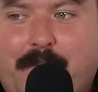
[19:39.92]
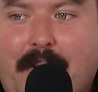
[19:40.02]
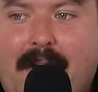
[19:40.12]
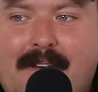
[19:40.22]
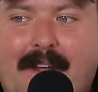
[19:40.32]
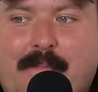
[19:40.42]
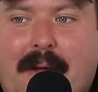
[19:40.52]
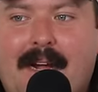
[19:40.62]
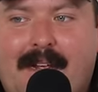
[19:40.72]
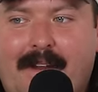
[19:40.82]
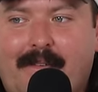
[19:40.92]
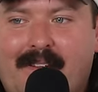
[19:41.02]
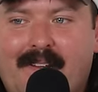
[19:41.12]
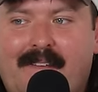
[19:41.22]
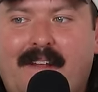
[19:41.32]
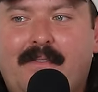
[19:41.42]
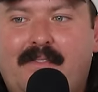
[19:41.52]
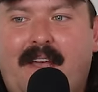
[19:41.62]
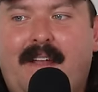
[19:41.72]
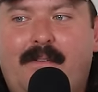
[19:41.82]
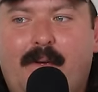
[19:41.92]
Playing down back, and obviously it's a tough day